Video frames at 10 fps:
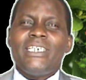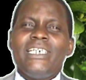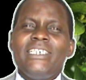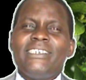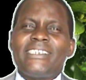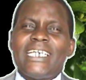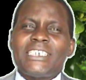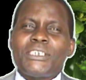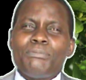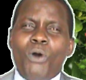is the
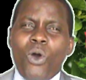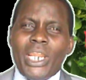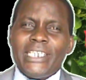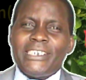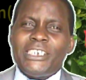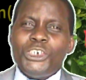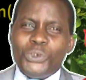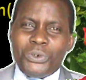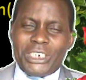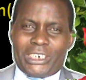smallest
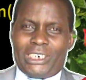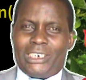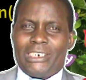unit